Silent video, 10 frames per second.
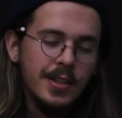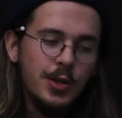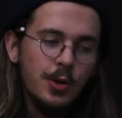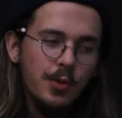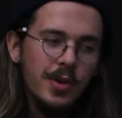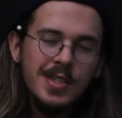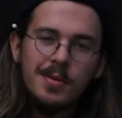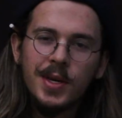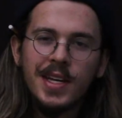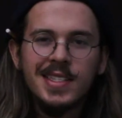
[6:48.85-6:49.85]

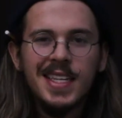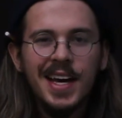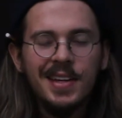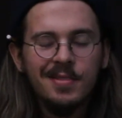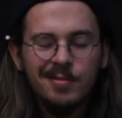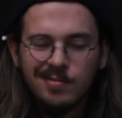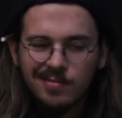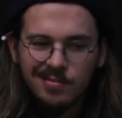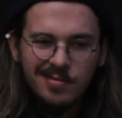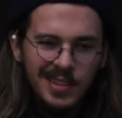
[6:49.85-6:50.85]
Tourism is that
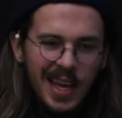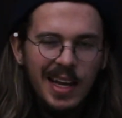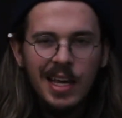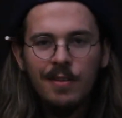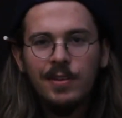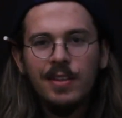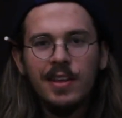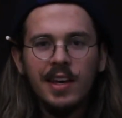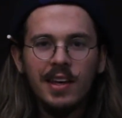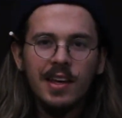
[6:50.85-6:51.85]
that iffy
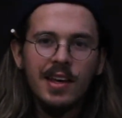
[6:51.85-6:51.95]
thing.